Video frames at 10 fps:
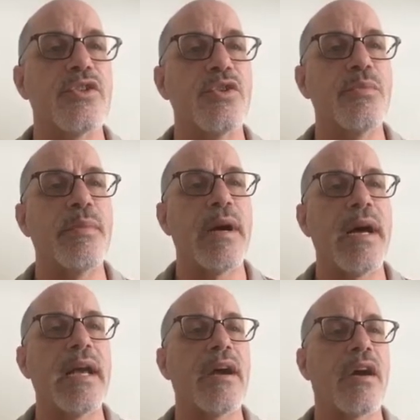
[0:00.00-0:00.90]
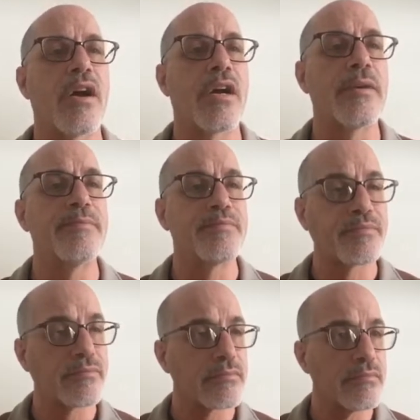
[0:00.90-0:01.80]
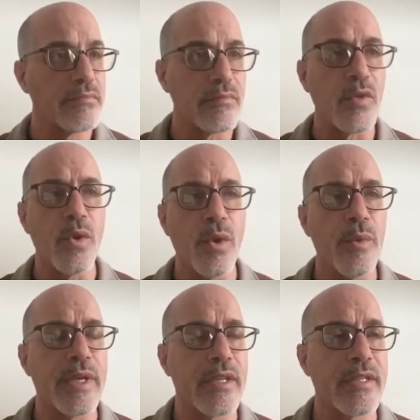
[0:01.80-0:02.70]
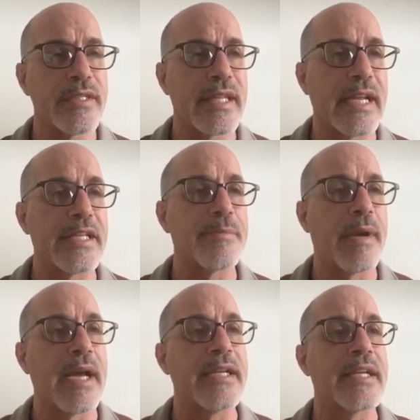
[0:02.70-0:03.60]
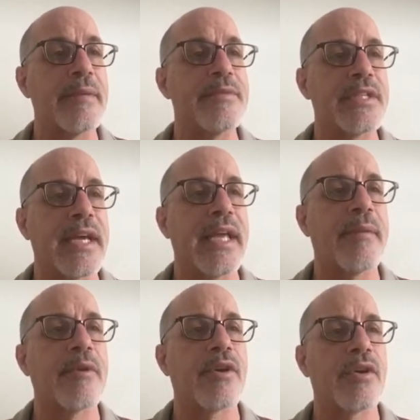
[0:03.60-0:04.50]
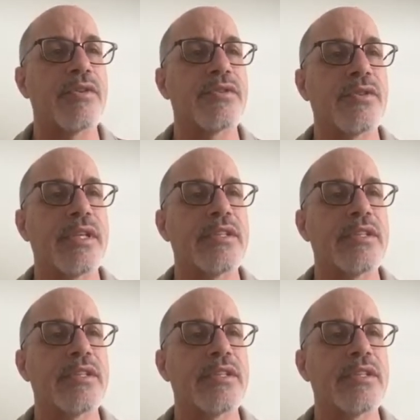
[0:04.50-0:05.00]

pi r, or we could list that as pi times diameter also. That's